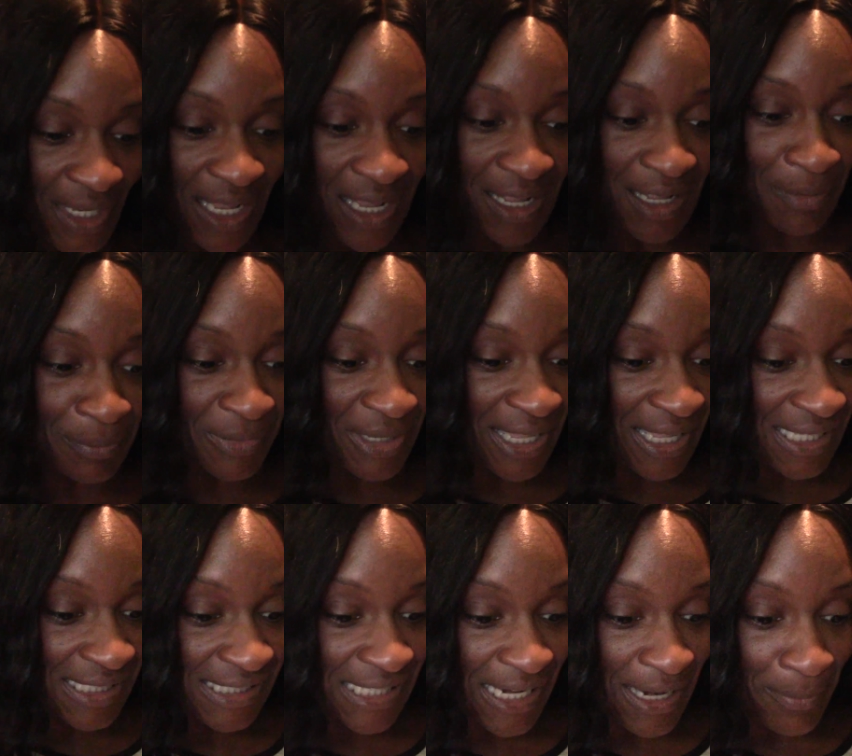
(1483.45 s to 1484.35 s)
Um, like
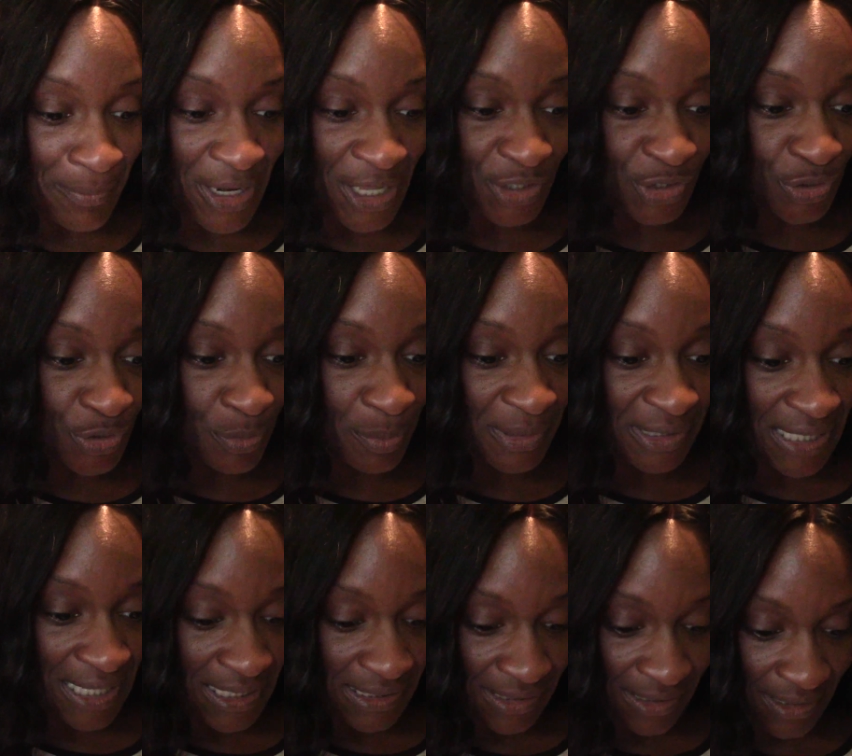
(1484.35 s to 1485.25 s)
I said, I'm not sure, but
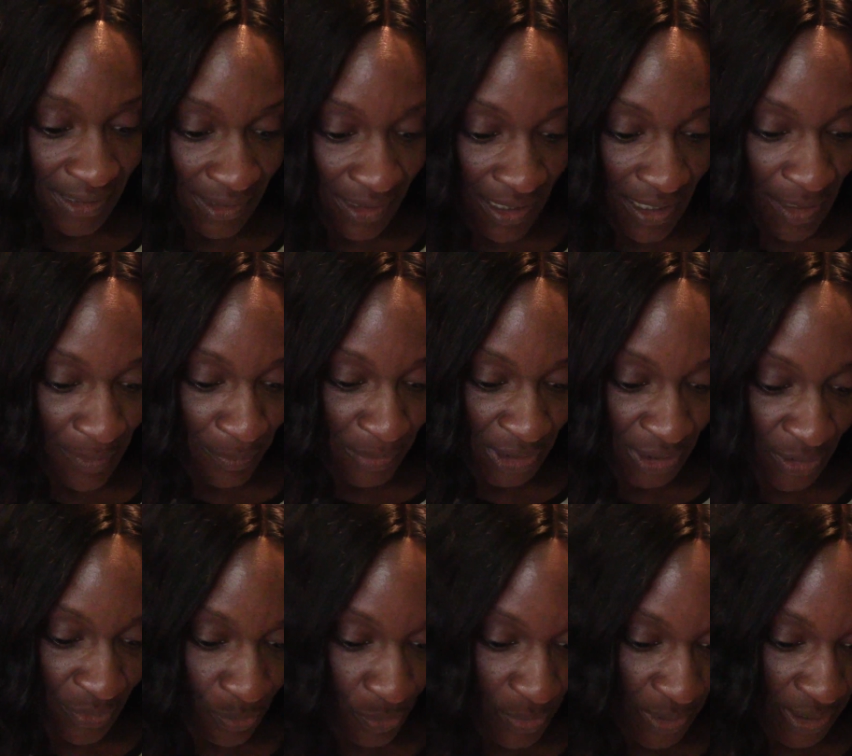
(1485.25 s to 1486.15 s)
that's the company
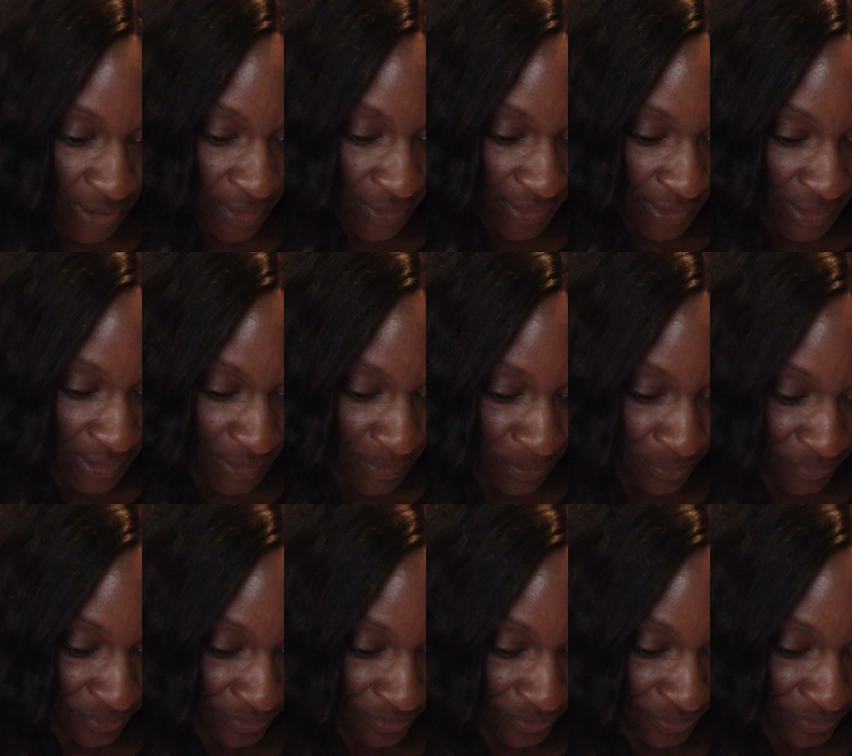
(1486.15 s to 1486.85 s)
where um,